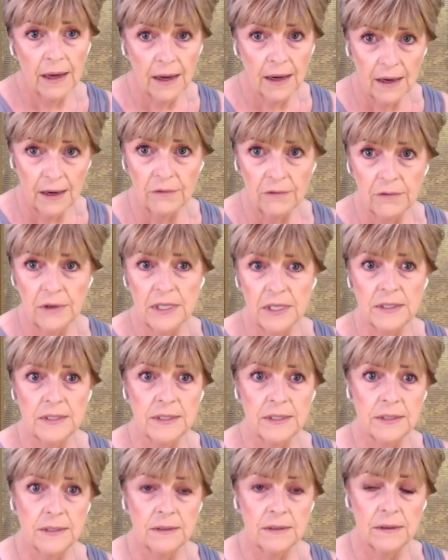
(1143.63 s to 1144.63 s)

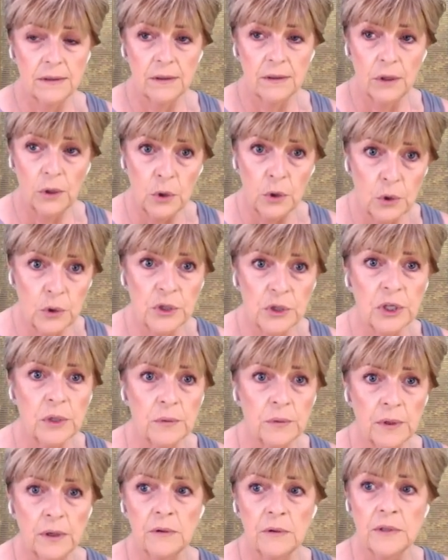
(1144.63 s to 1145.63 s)
Aries. Who do
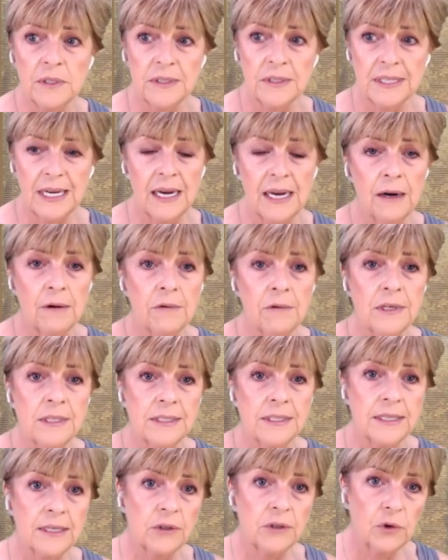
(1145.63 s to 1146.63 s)
you know that's
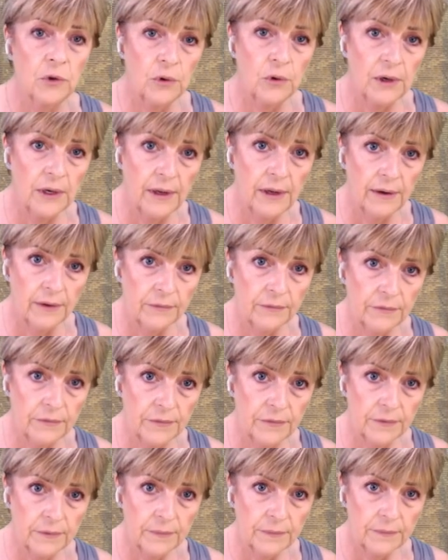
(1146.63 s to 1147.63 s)
Aries in your life?
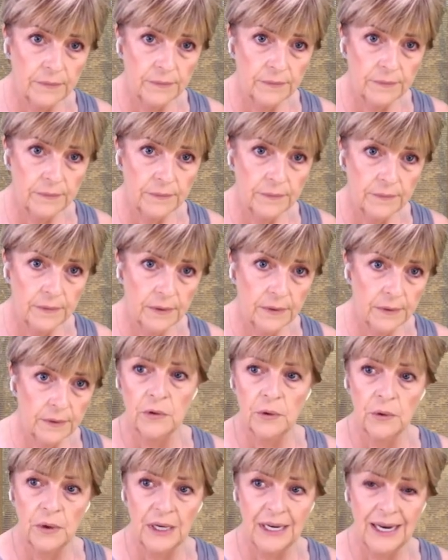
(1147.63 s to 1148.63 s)

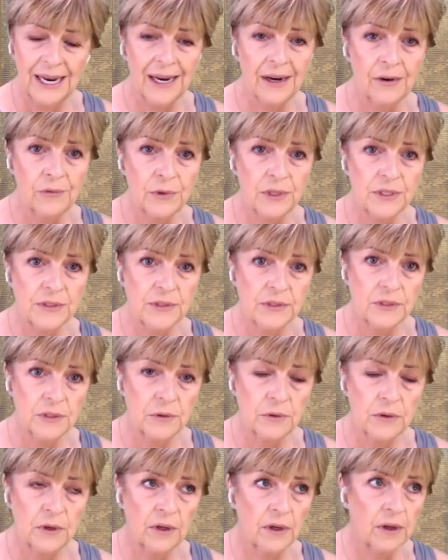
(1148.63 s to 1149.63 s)
You've got an Aries
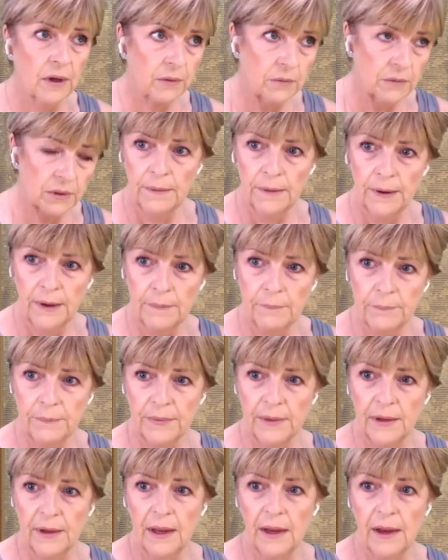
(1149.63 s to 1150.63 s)
that you can go, yeah,
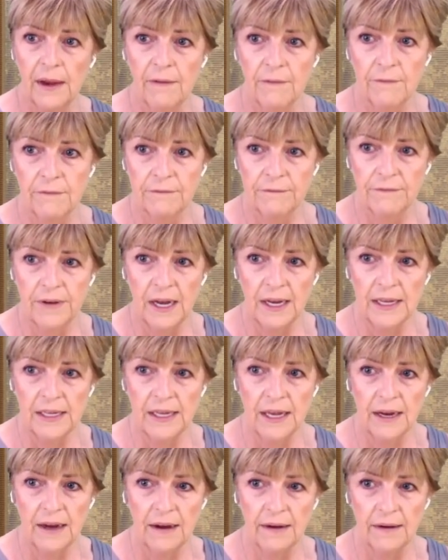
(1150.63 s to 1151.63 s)

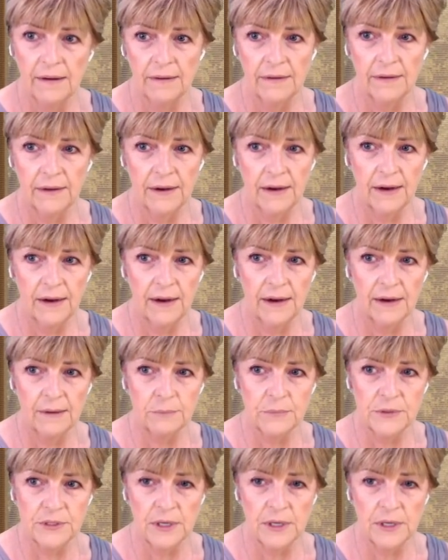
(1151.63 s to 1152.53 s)
fire up.